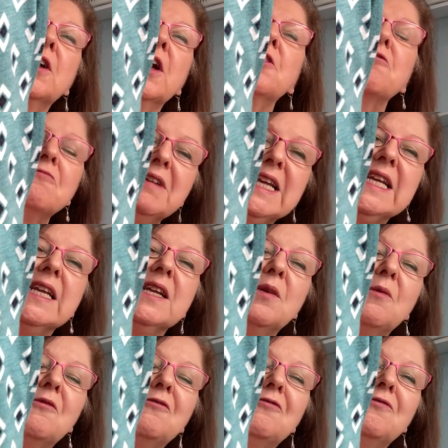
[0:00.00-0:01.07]
a green,
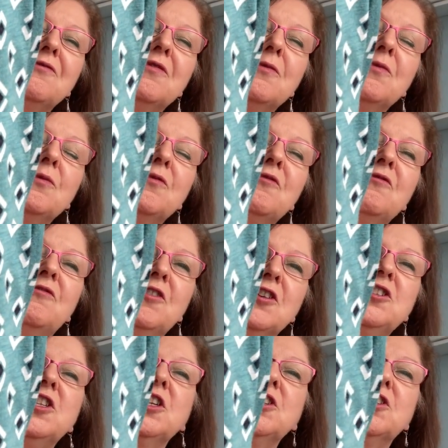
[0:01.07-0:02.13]

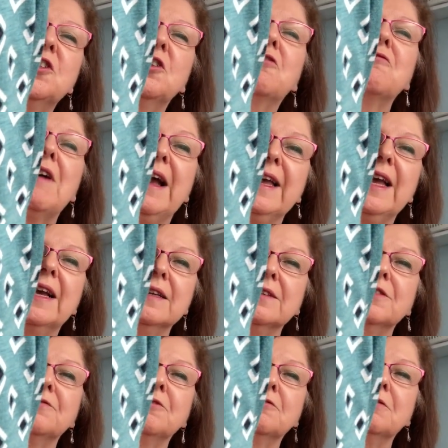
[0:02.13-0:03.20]
verging to the grey end
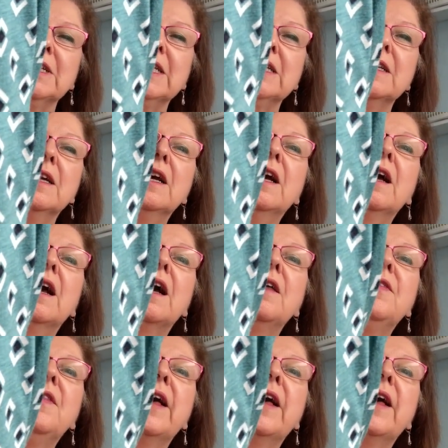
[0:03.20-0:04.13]
of green. And